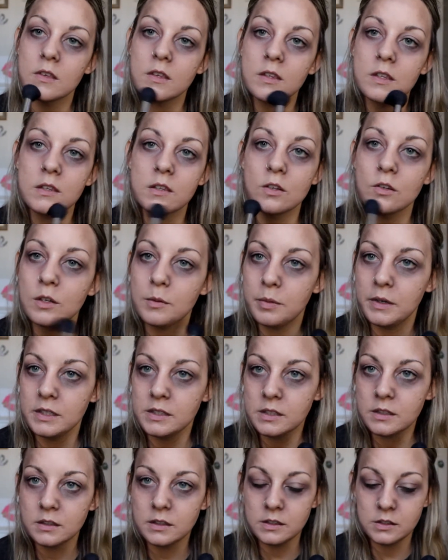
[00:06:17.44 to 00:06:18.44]
so you
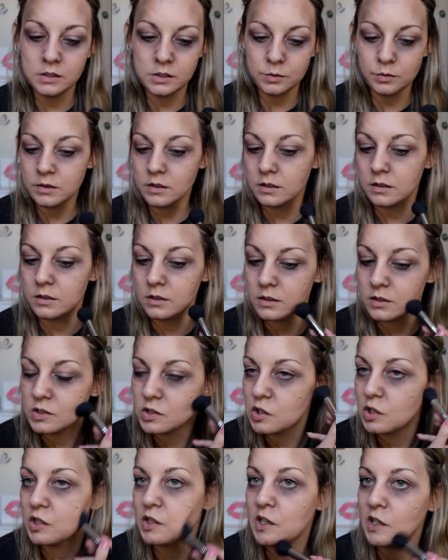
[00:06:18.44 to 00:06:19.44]
basically just want to look
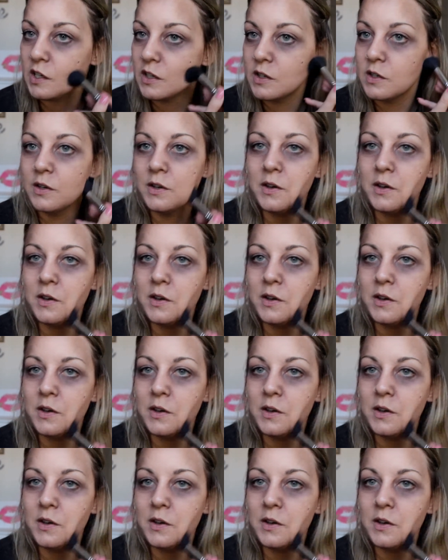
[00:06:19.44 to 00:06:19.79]
dirty